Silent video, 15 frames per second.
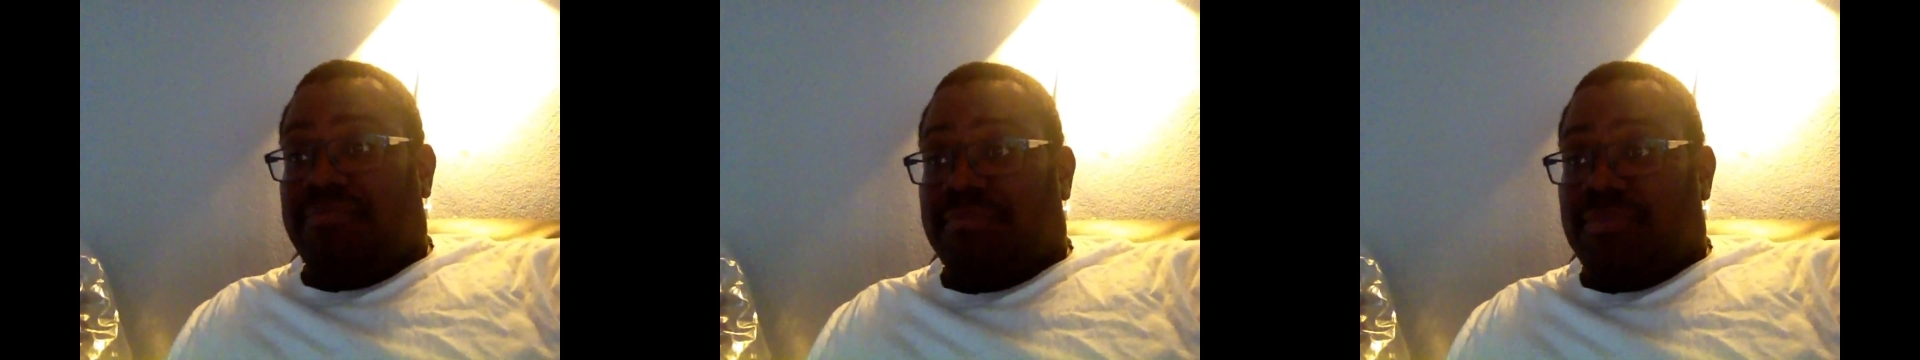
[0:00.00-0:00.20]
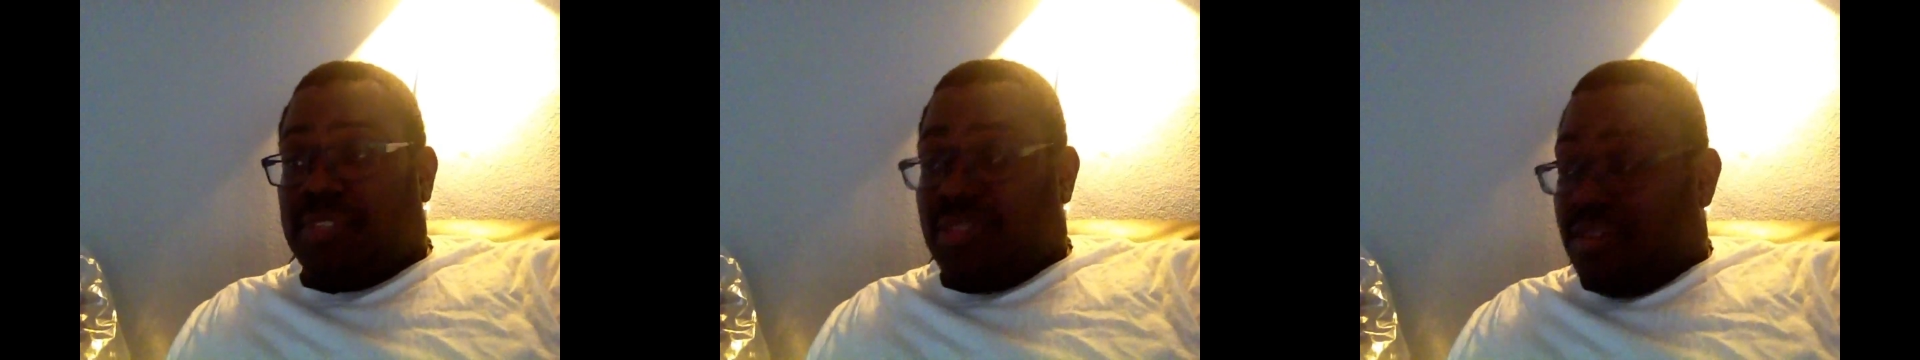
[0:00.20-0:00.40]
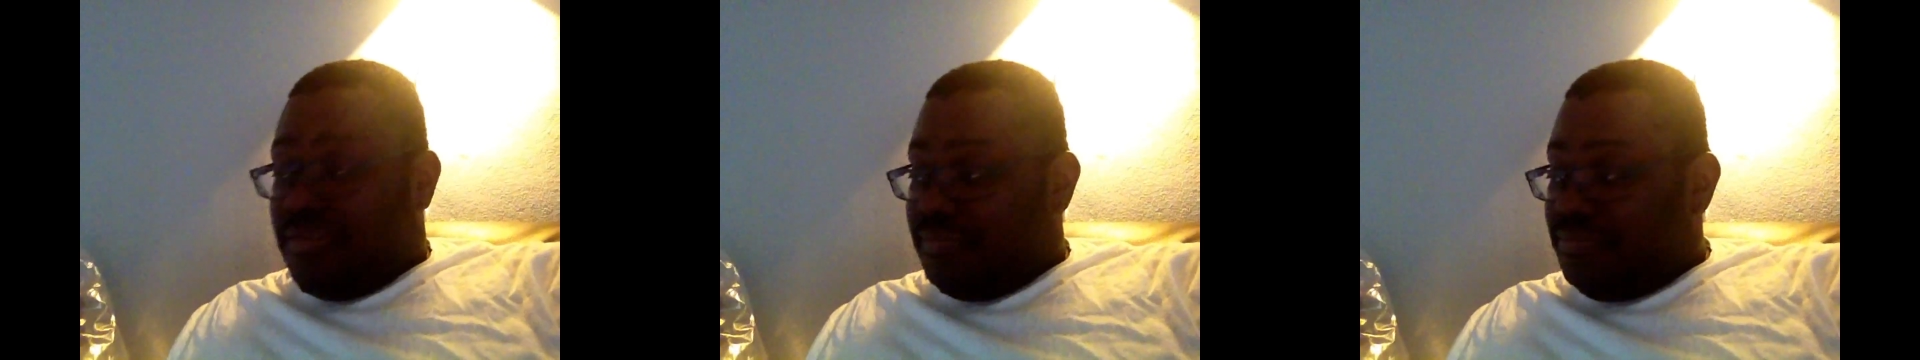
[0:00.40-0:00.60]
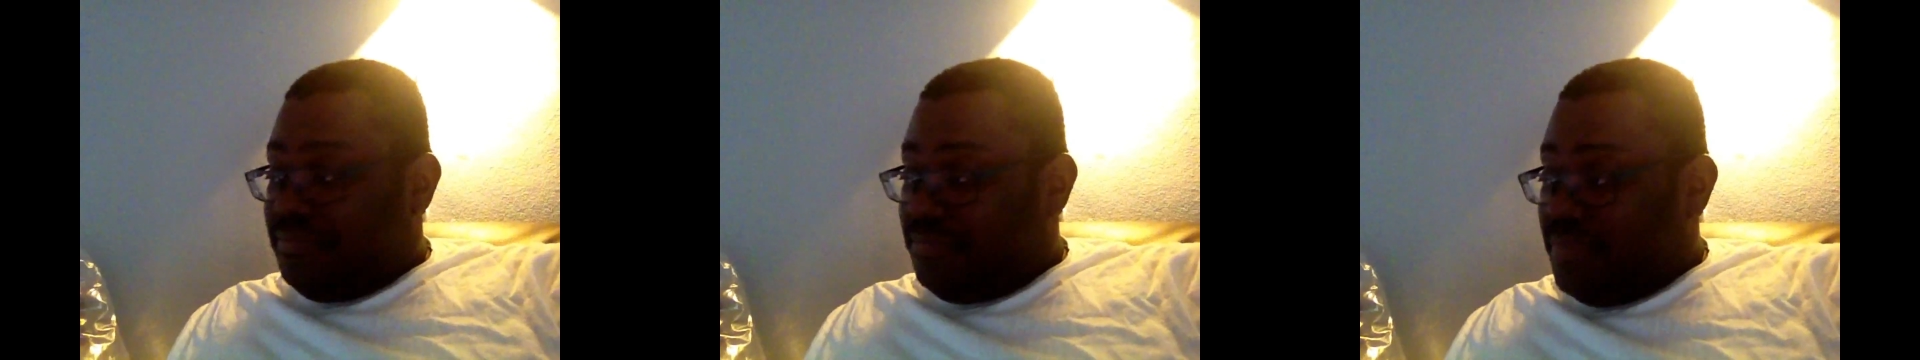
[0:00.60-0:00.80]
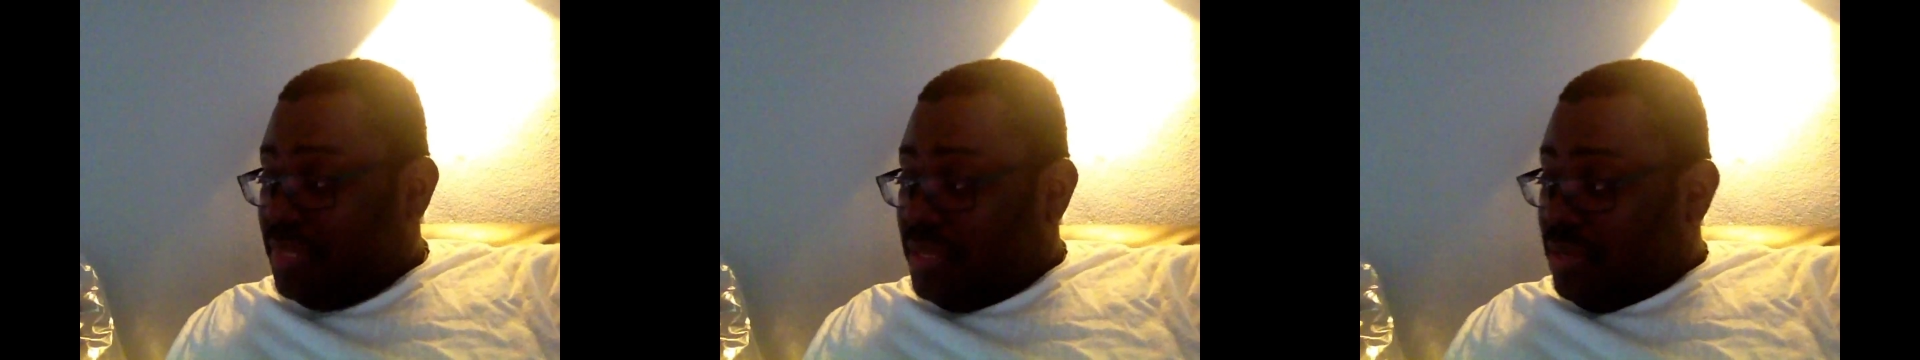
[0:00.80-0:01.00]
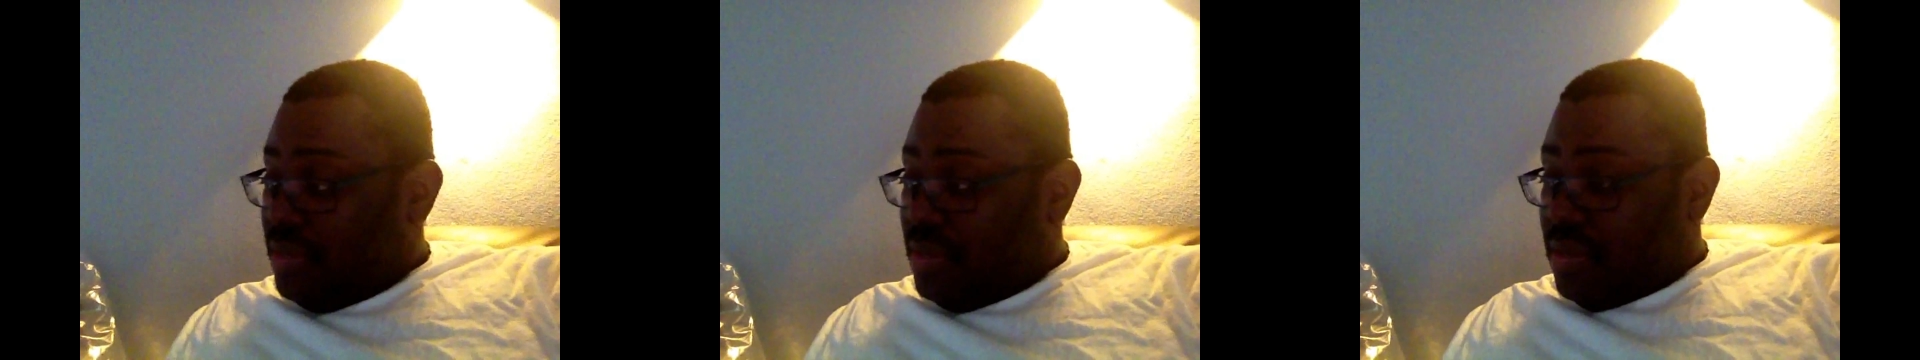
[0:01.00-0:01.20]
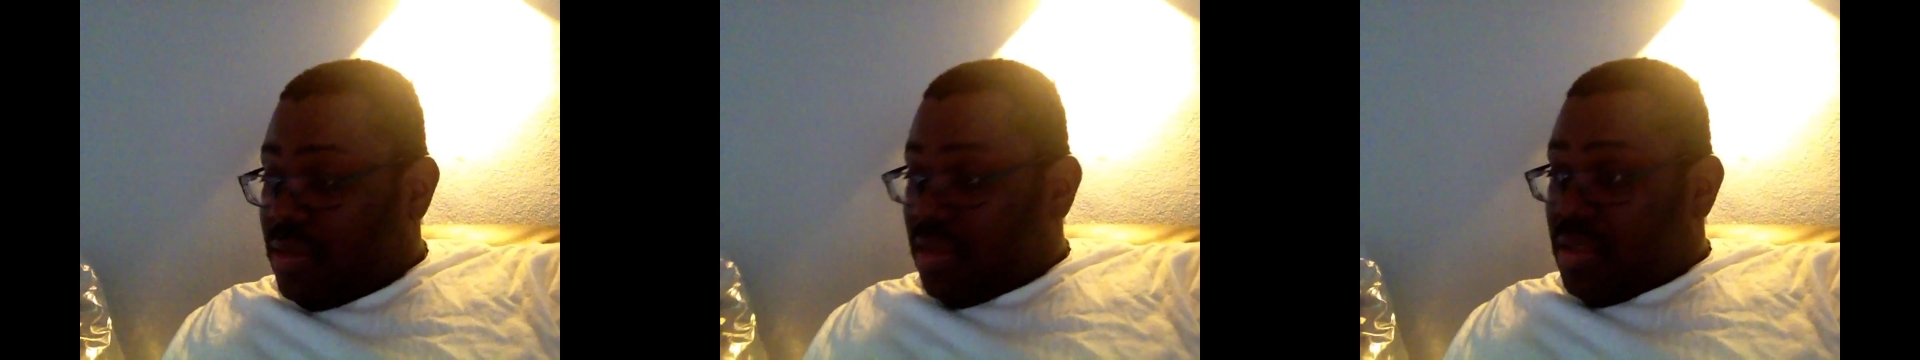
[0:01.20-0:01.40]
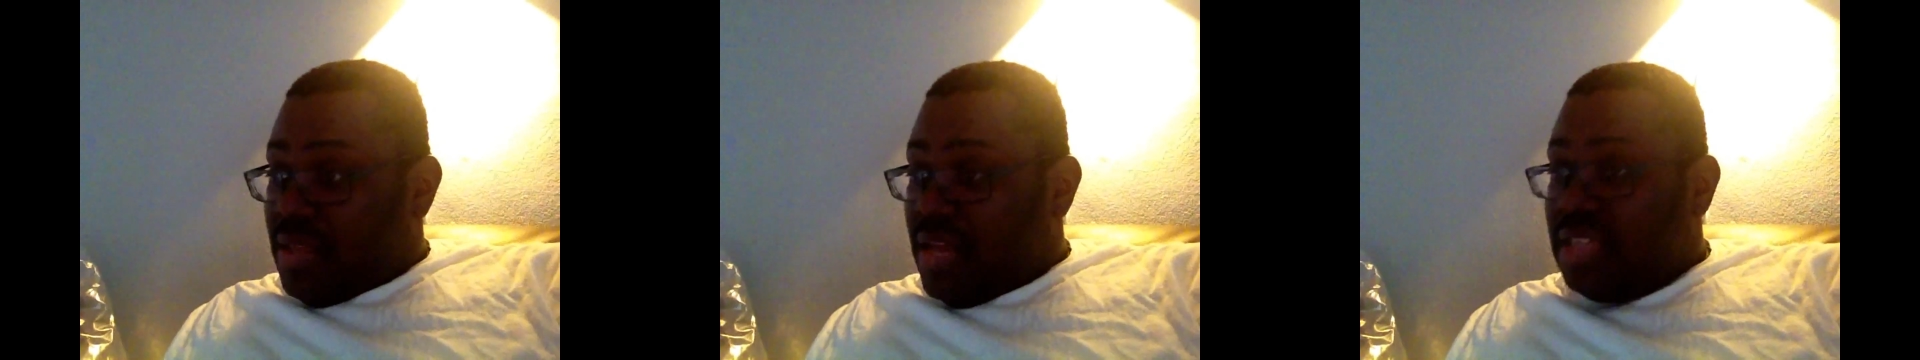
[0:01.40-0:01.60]
So,
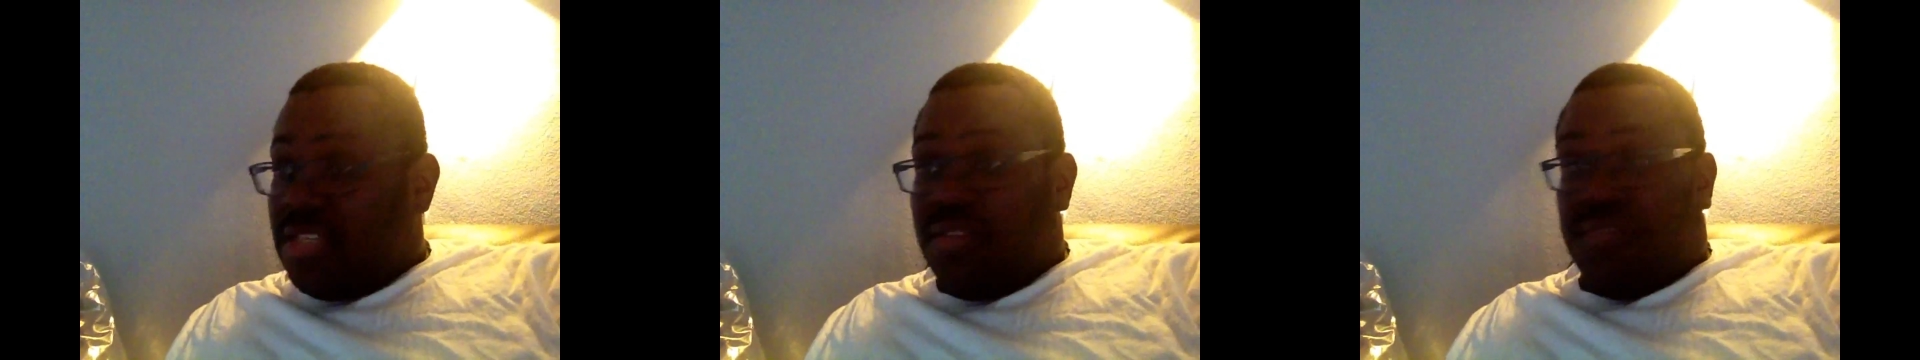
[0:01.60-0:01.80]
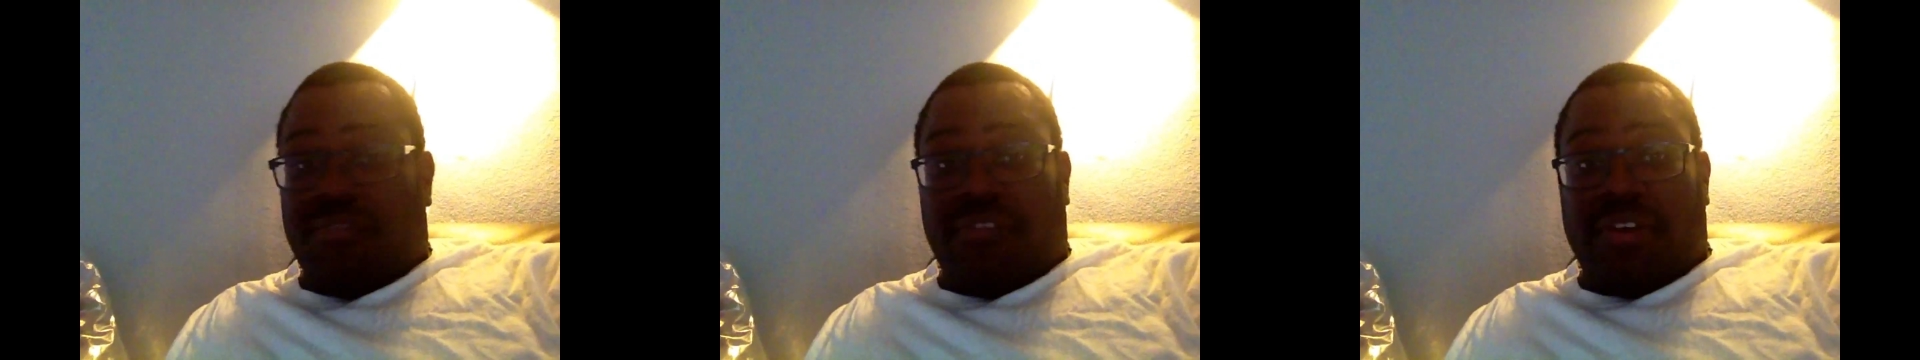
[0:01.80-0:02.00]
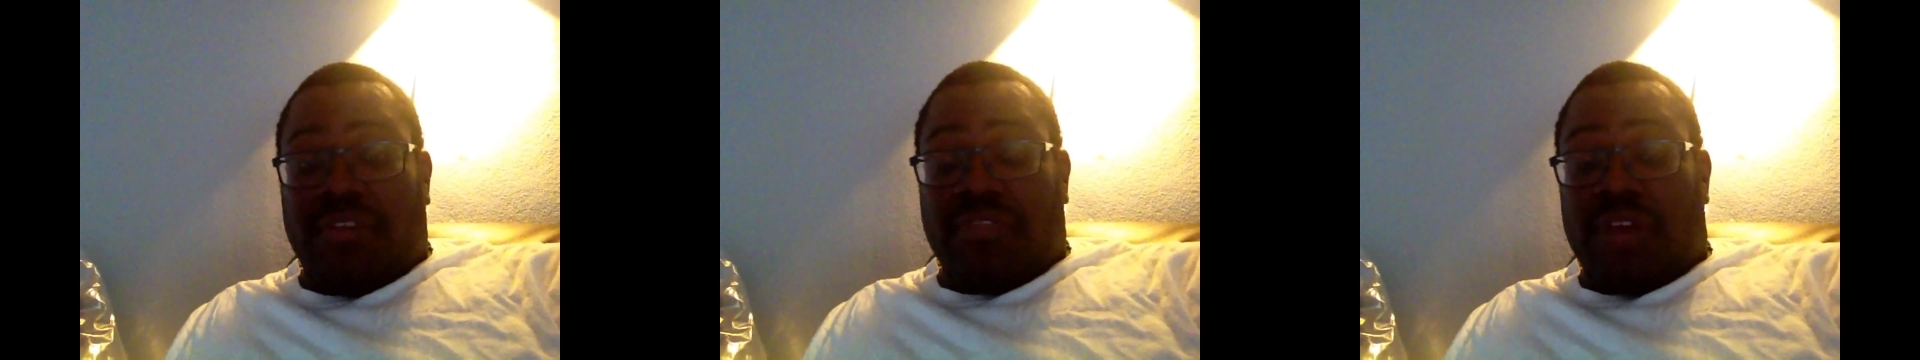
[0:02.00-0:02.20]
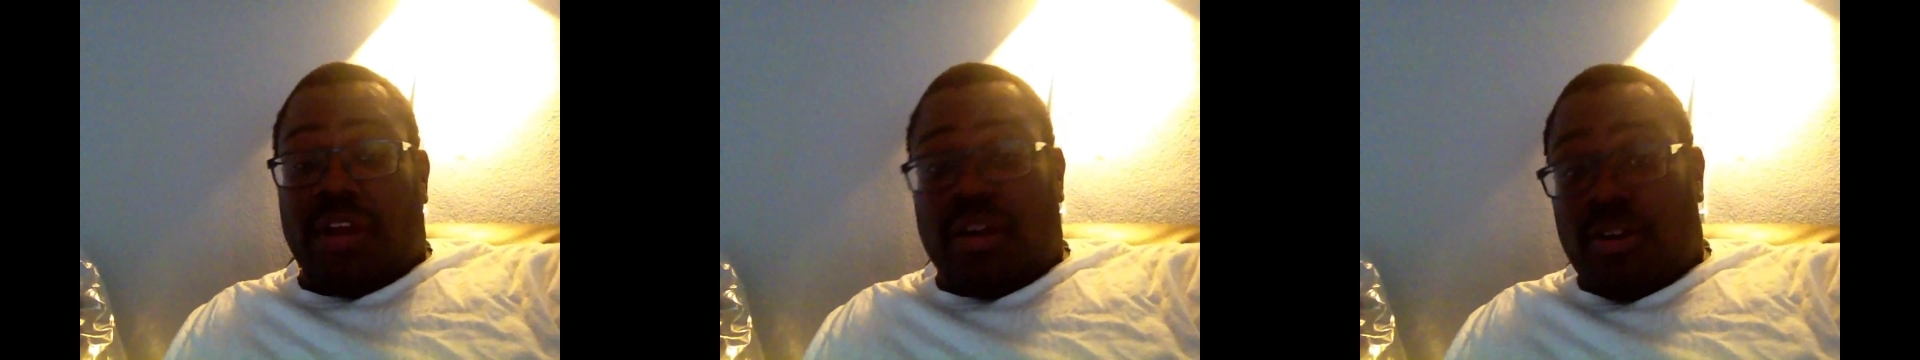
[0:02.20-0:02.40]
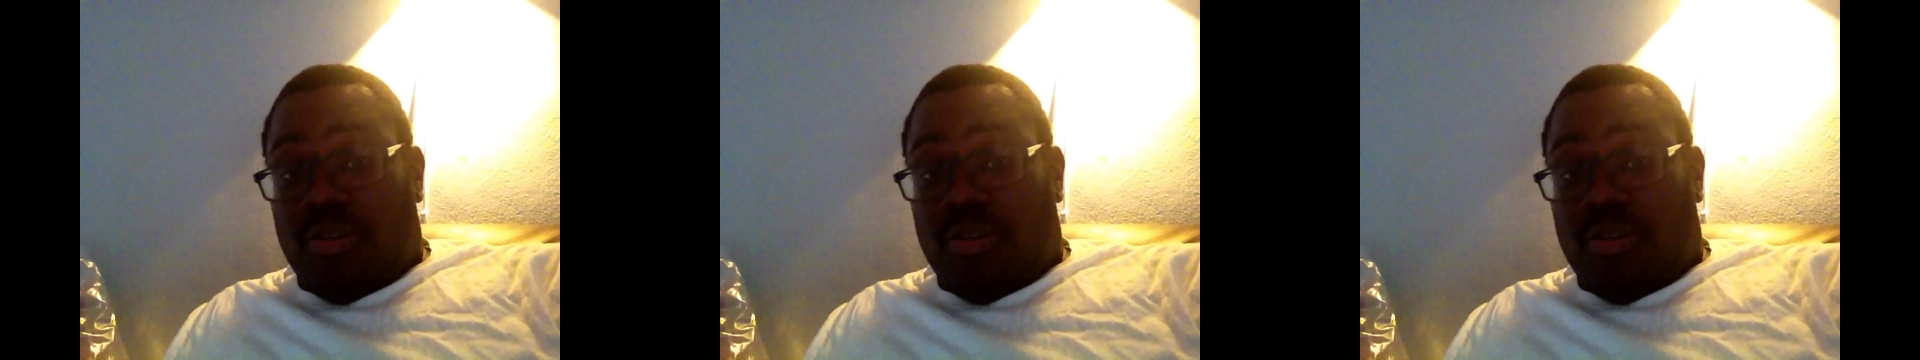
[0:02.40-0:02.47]
that's it from Favorite Vlogger.